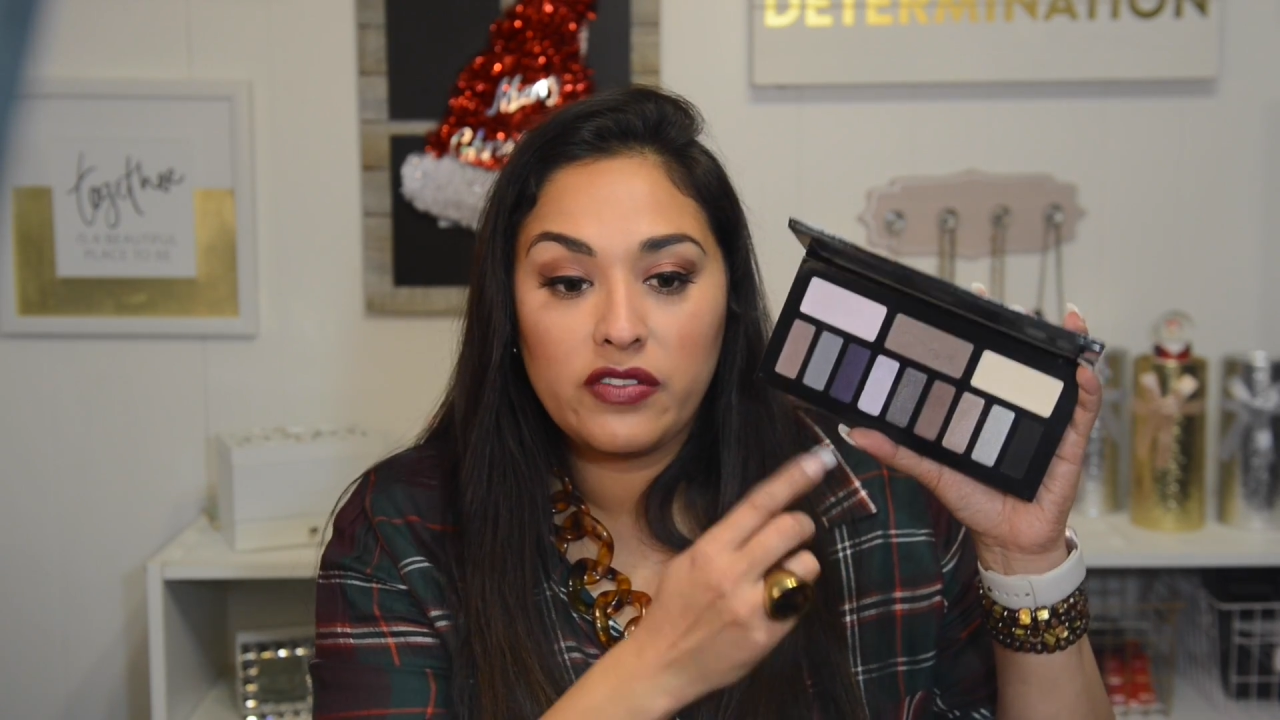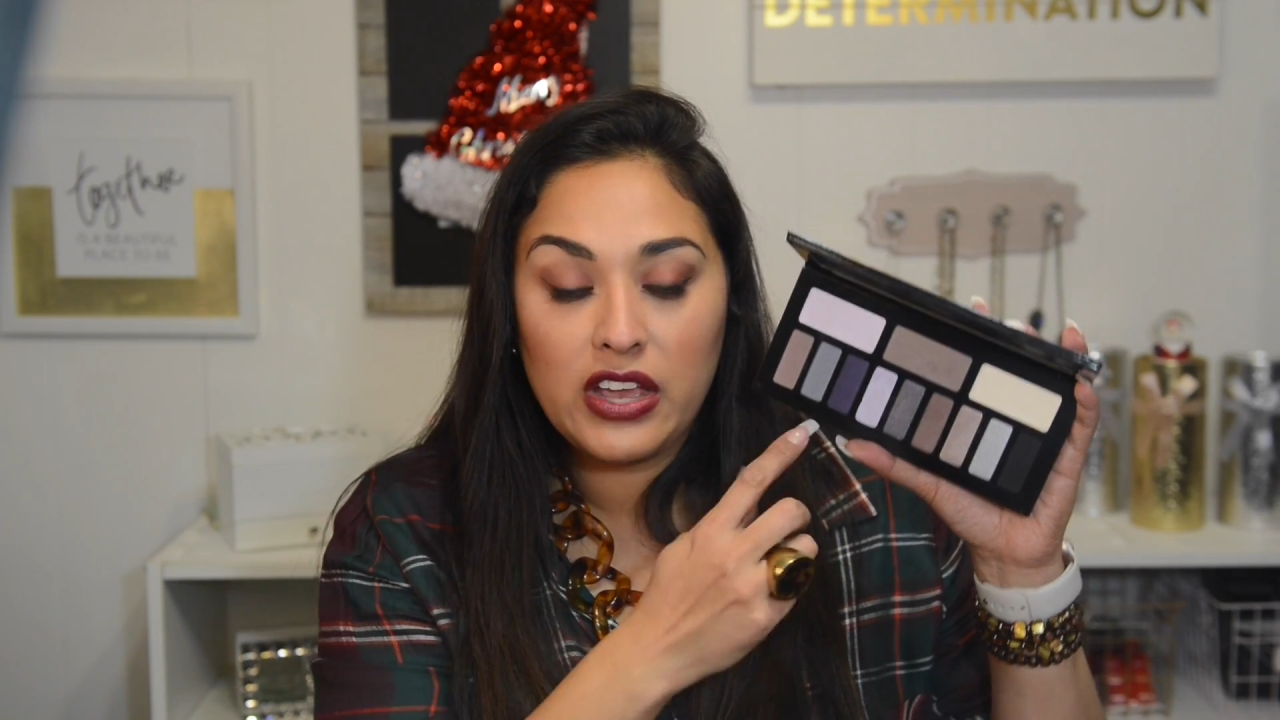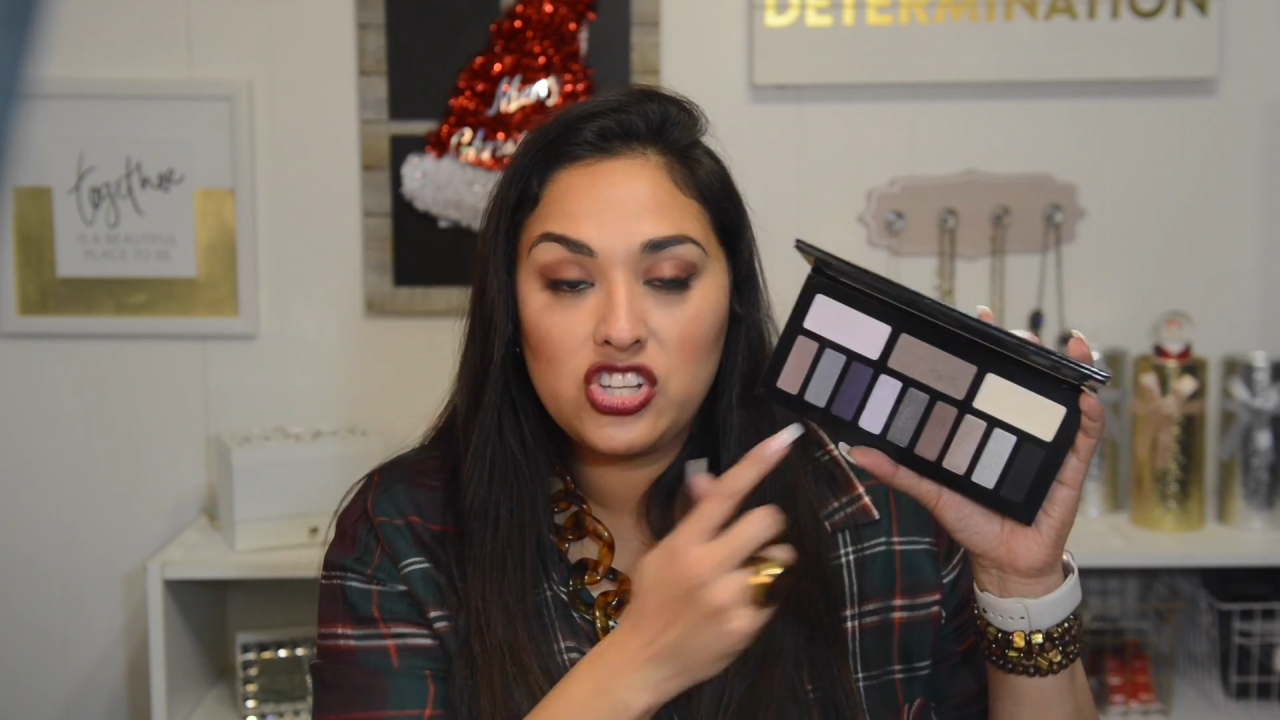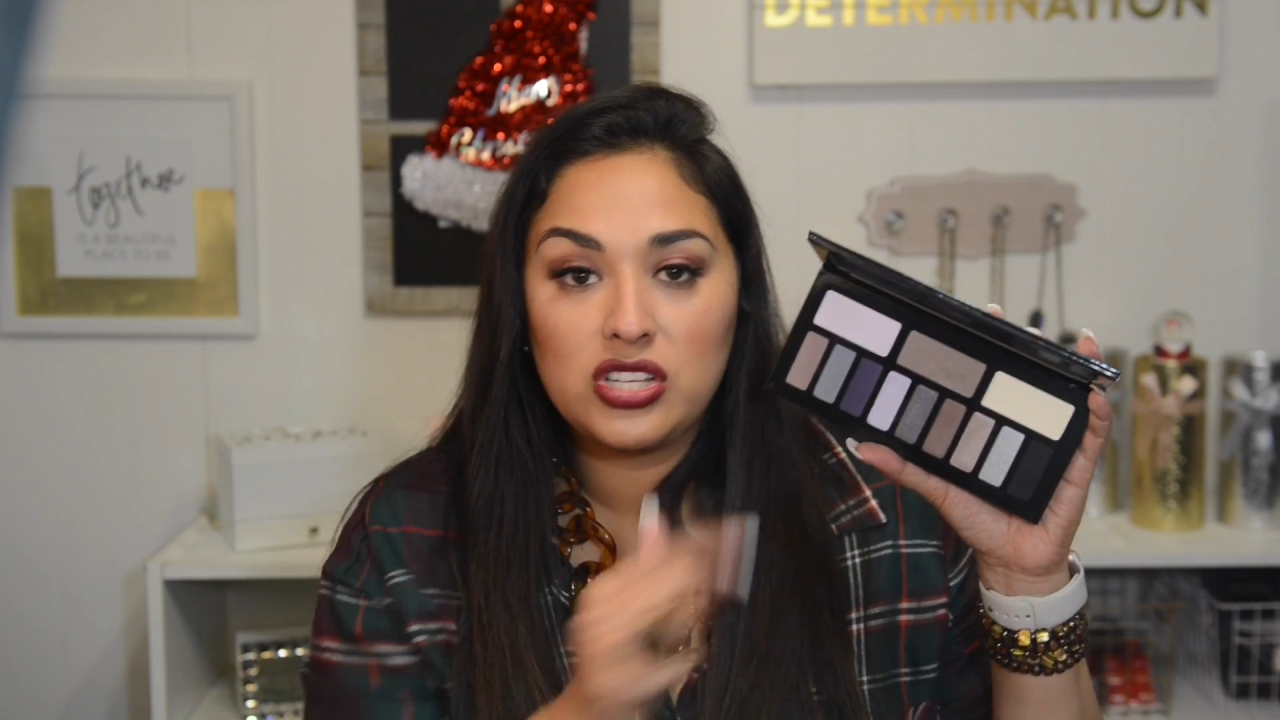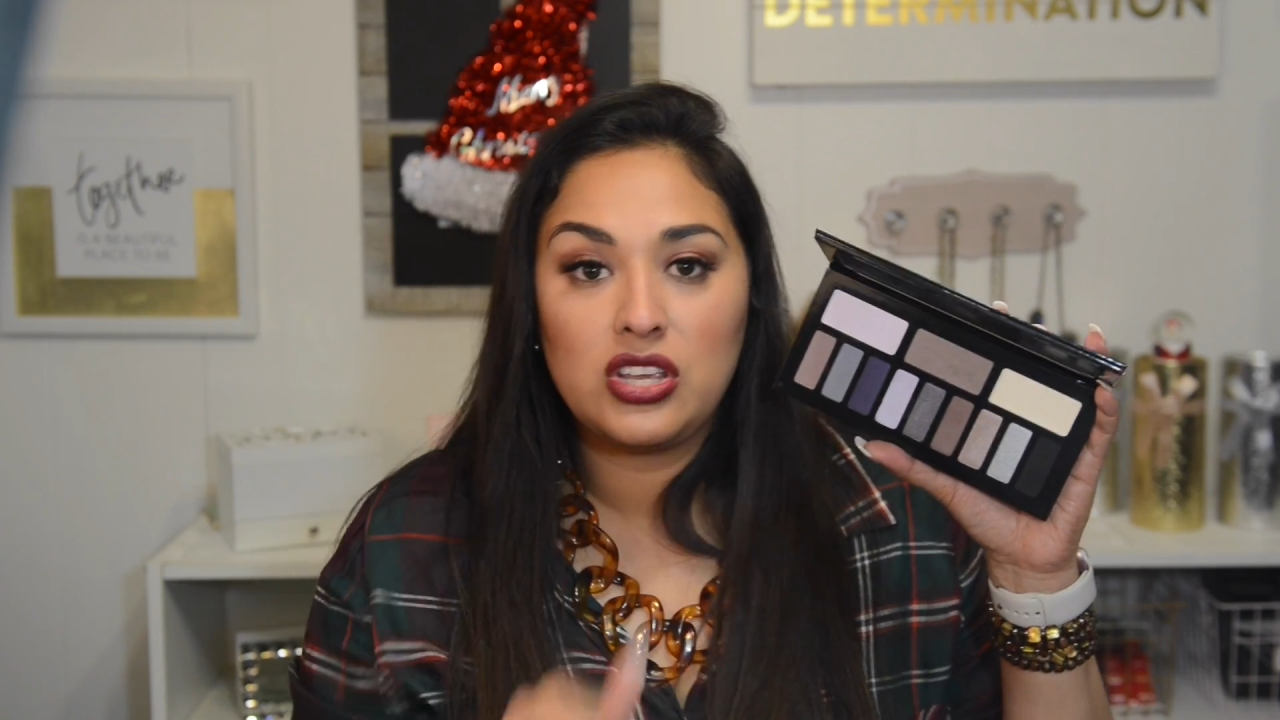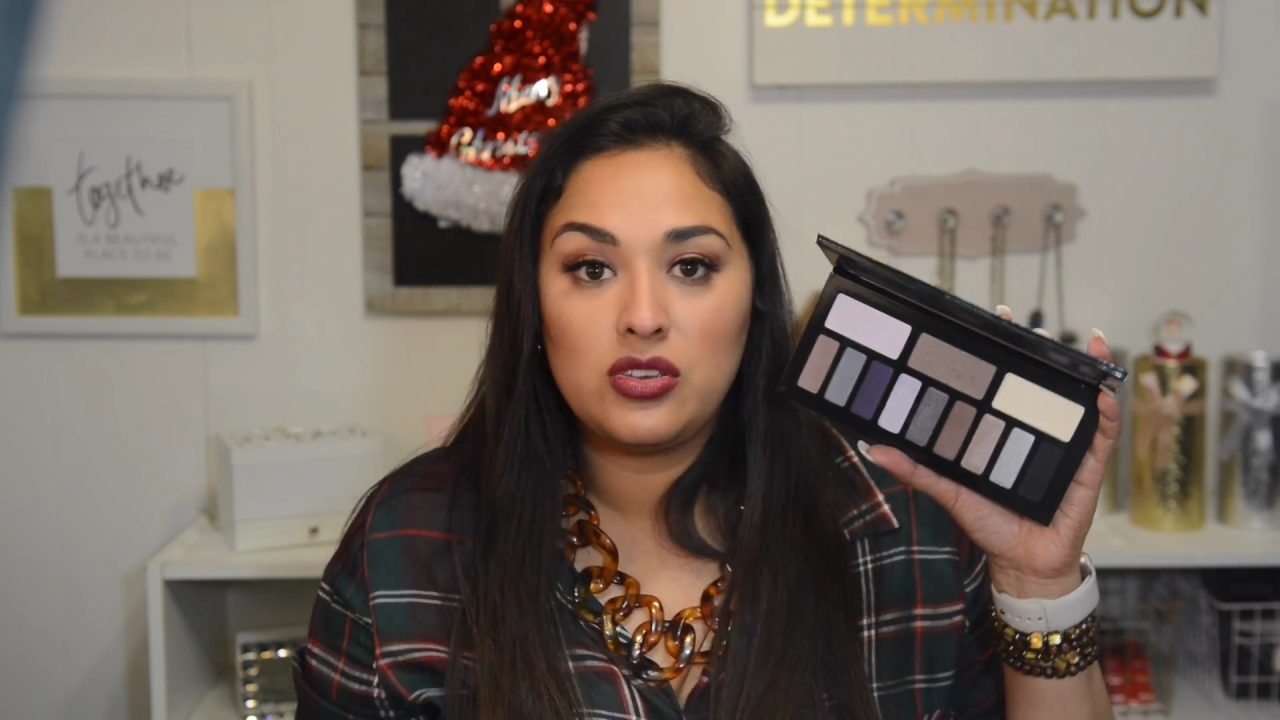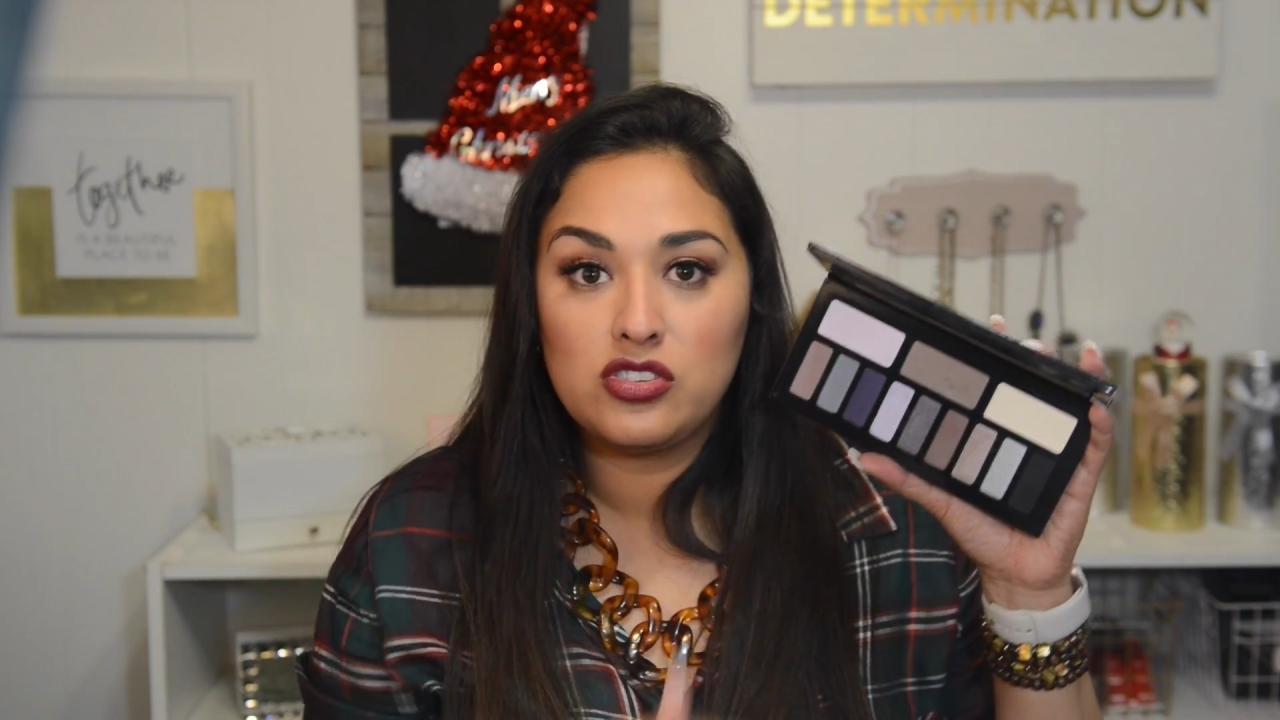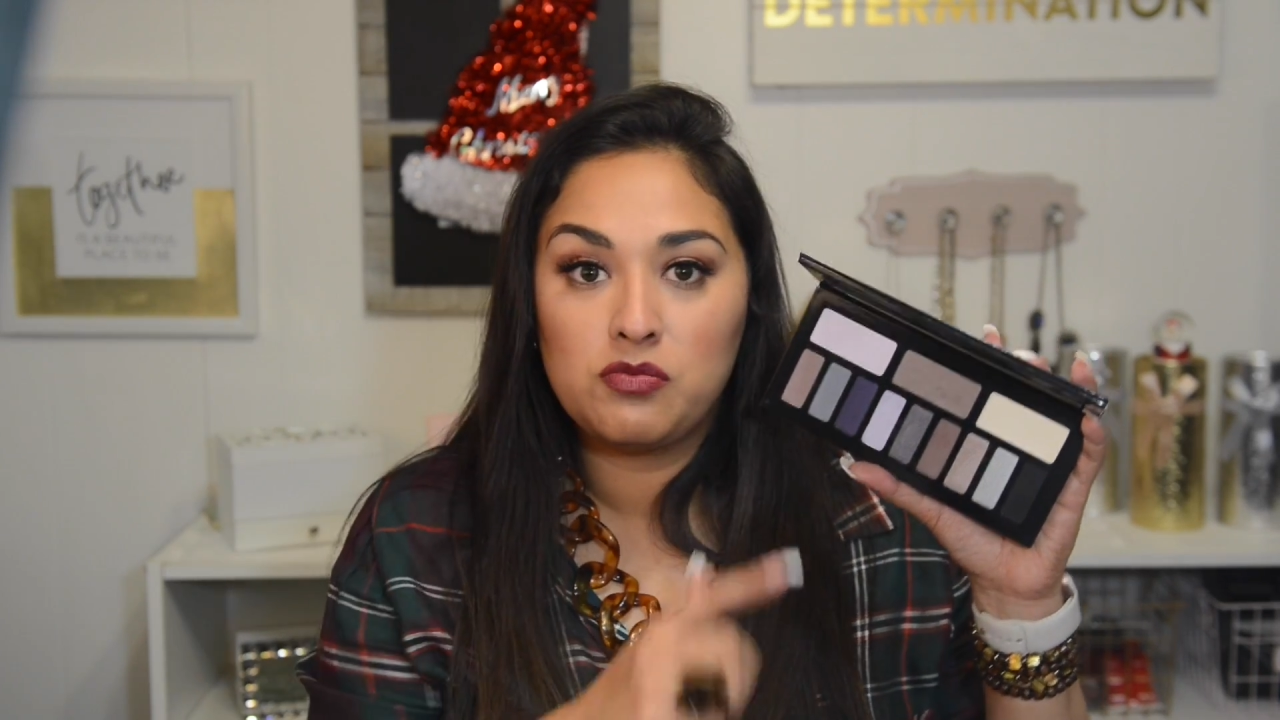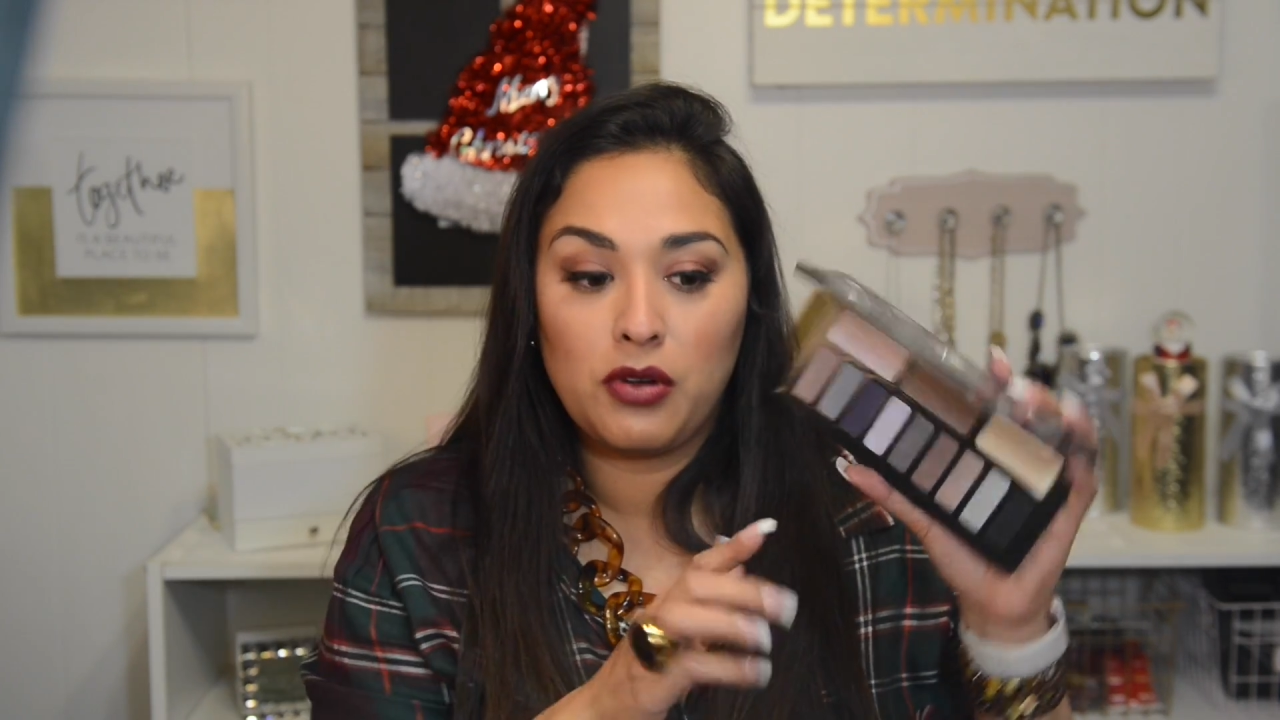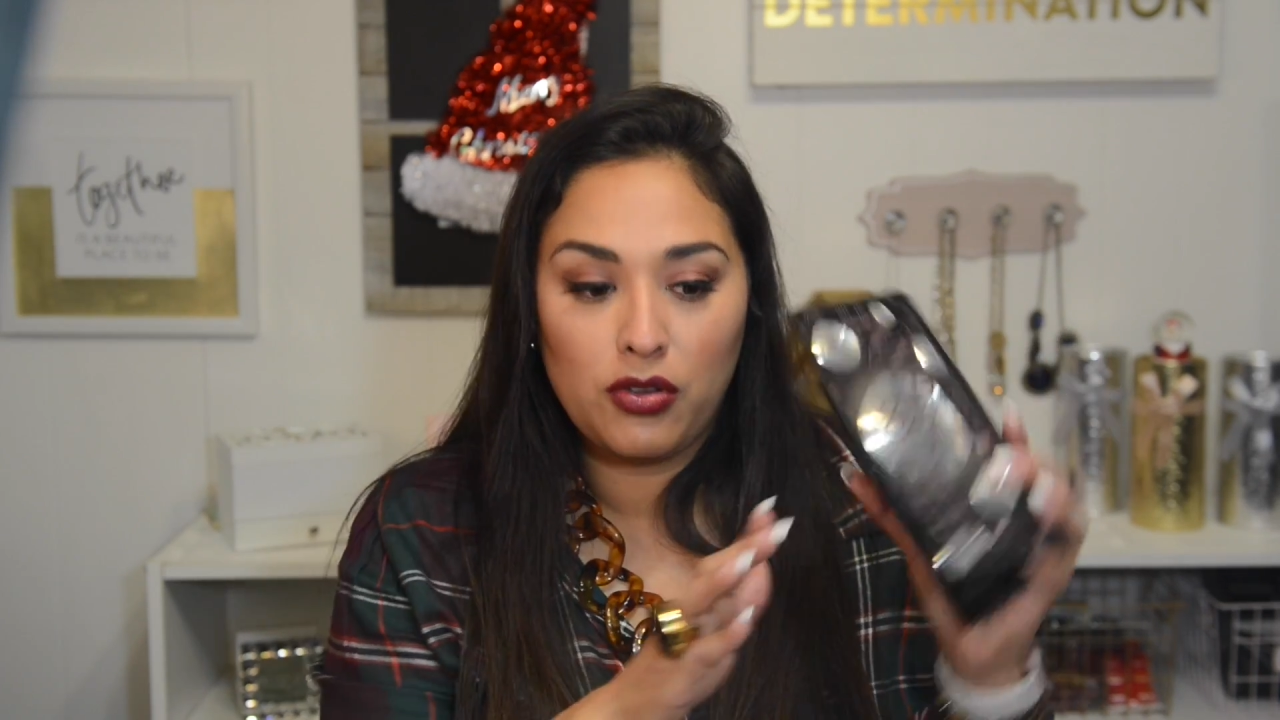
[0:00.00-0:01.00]
of these
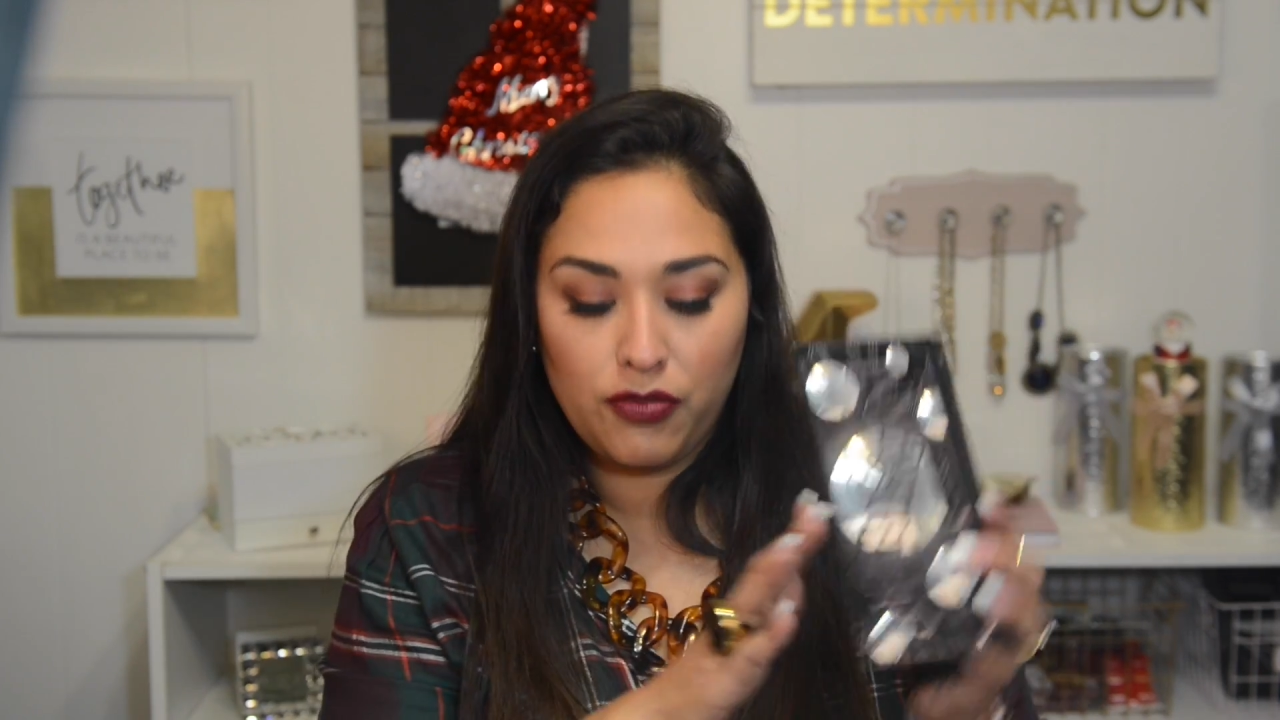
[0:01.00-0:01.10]
tones.